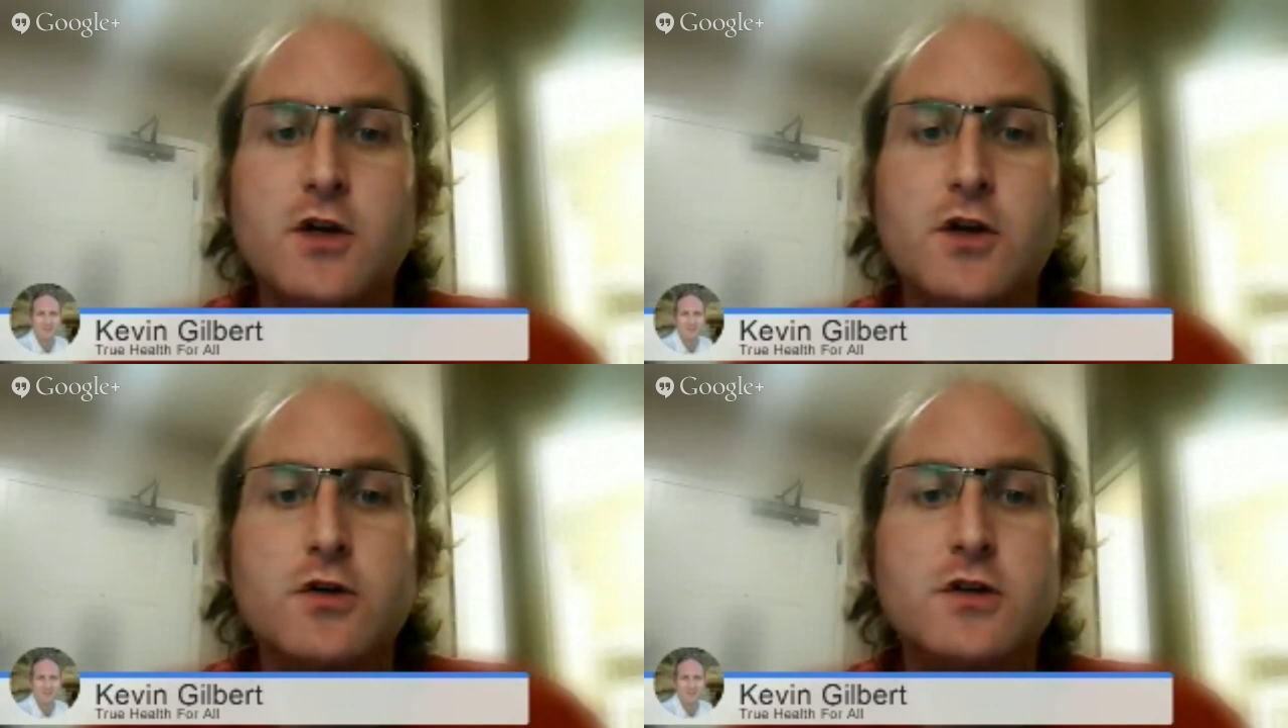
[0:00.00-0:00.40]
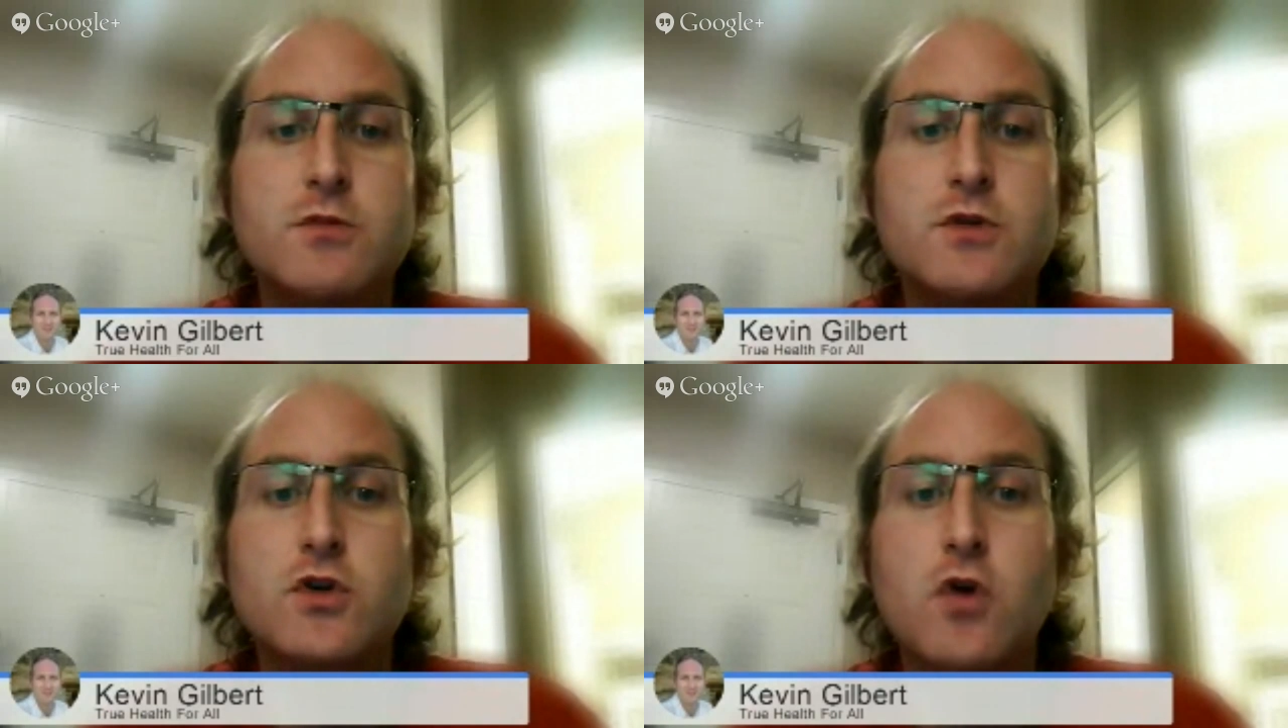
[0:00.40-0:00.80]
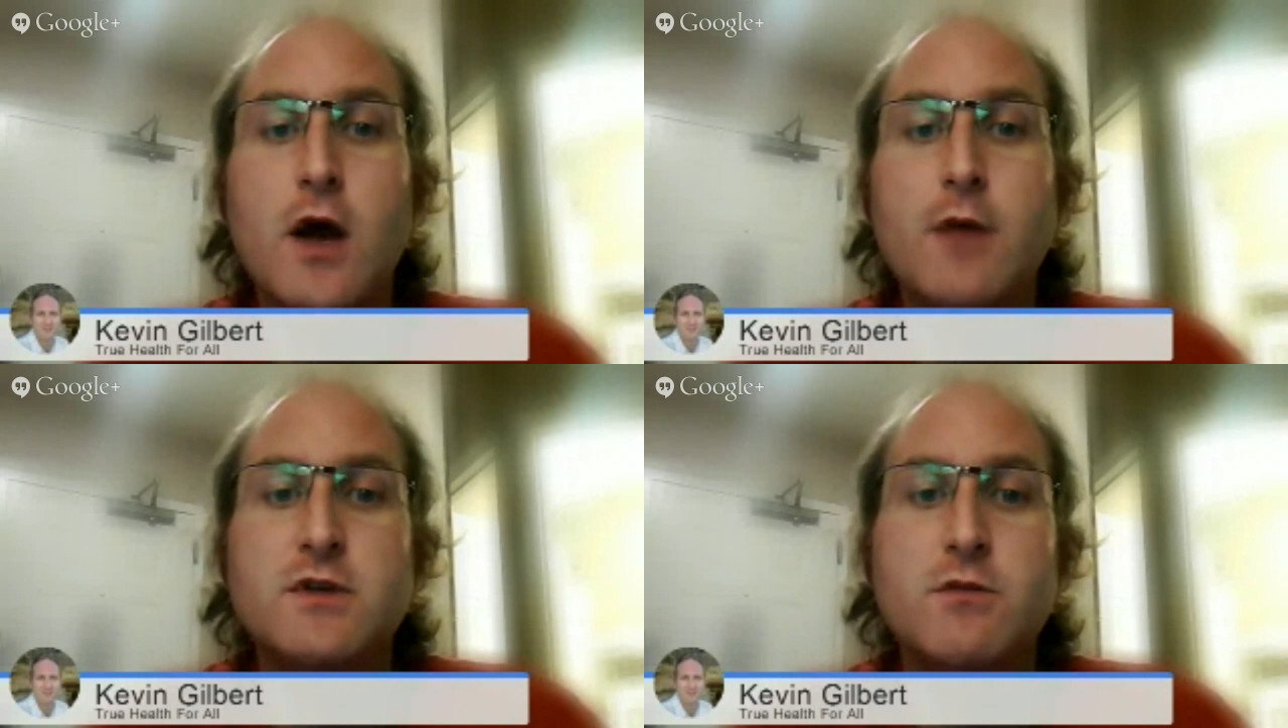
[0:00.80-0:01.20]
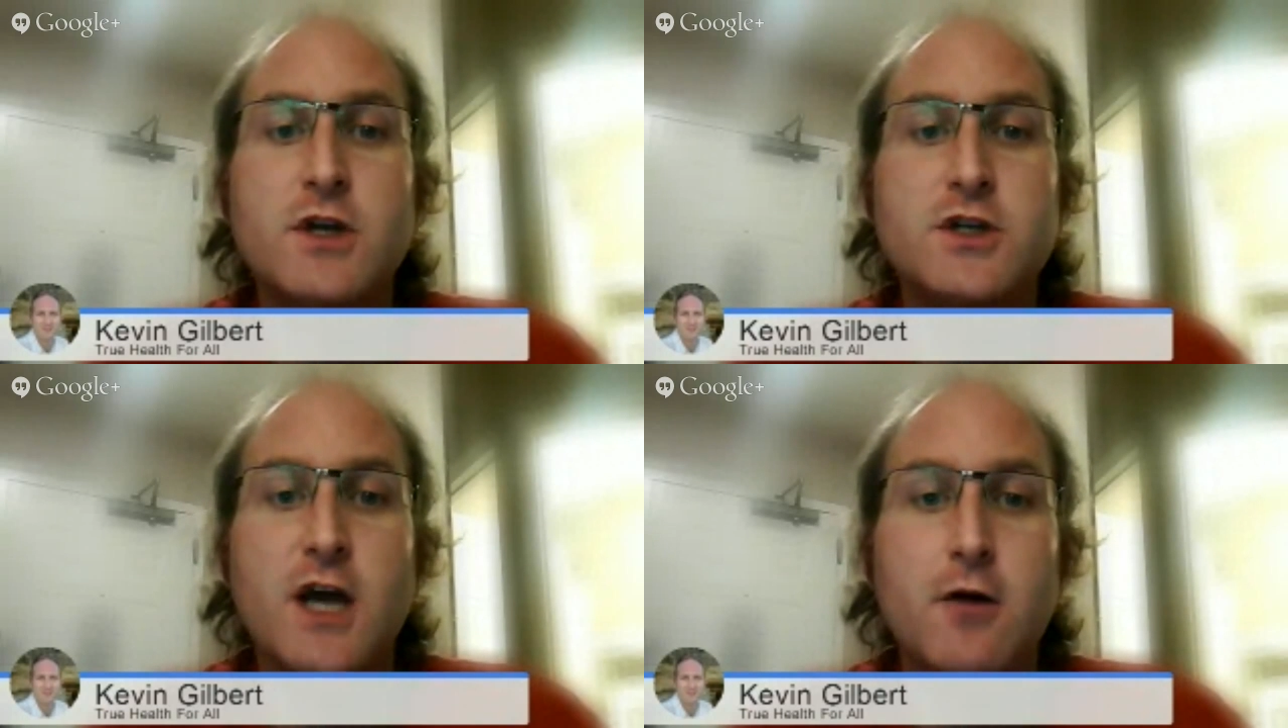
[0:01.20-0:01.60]
Do subscribe to
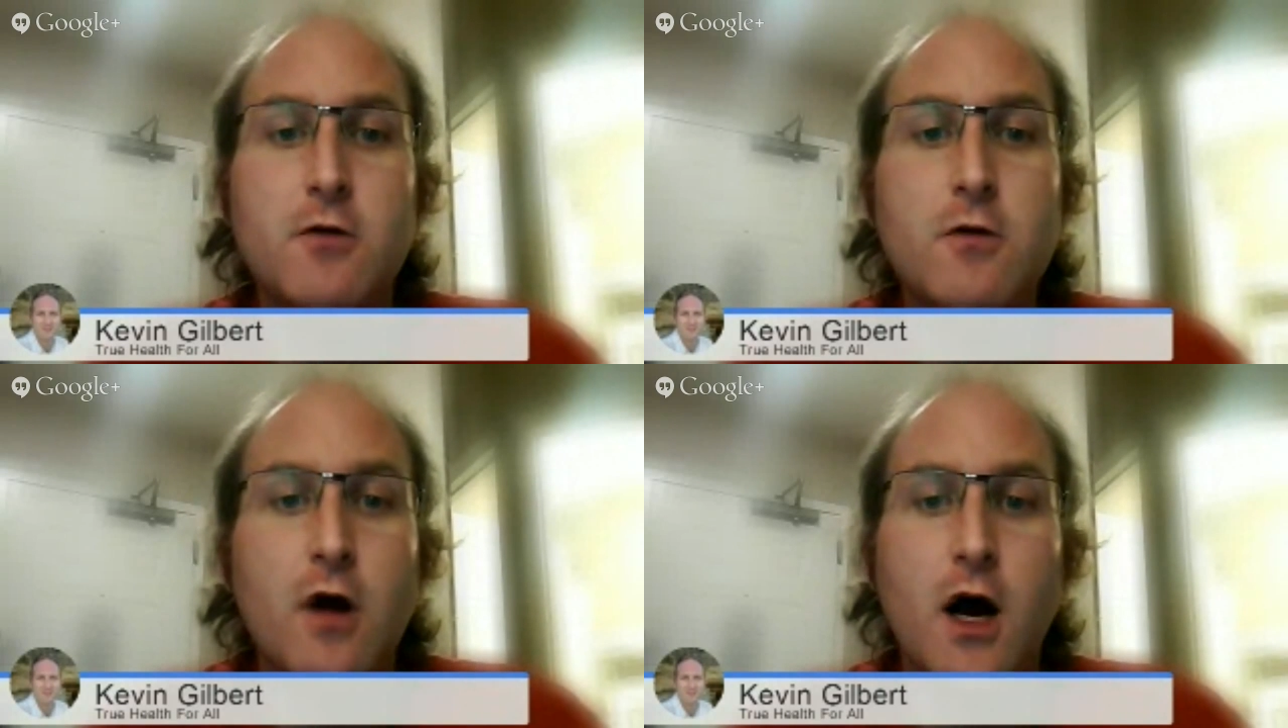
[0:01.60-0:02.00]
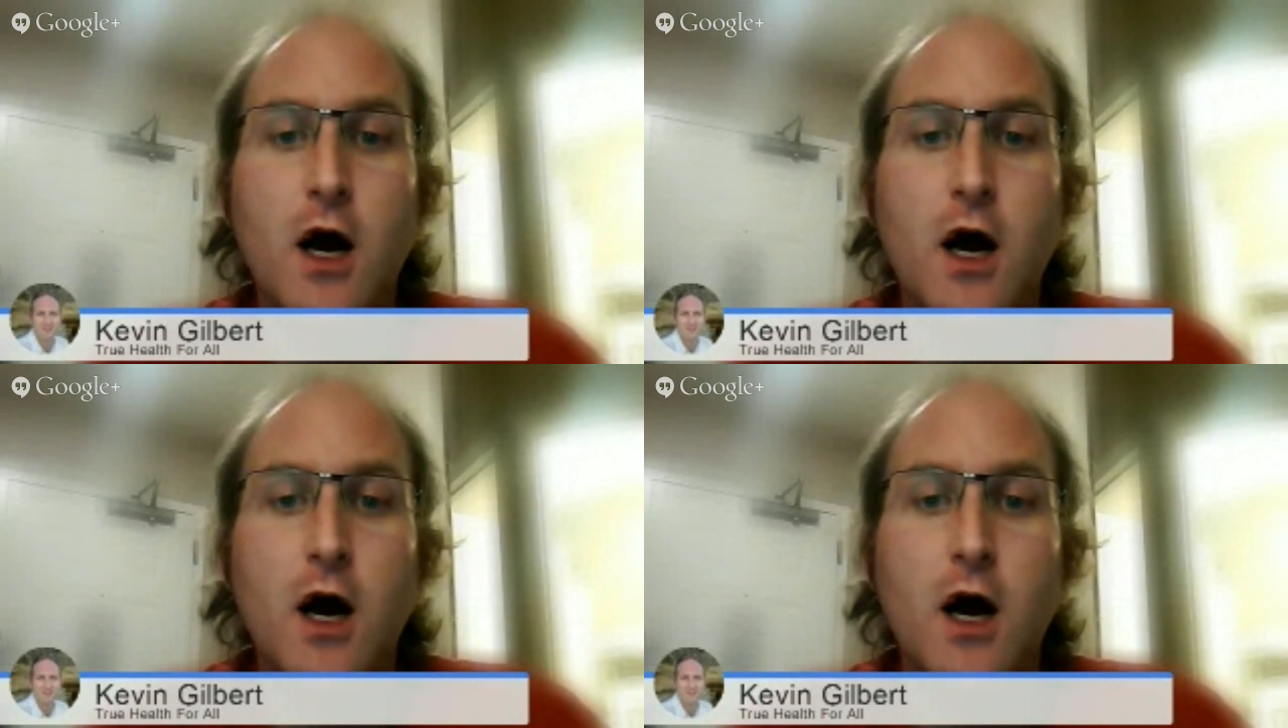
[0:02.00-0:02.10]
my channel.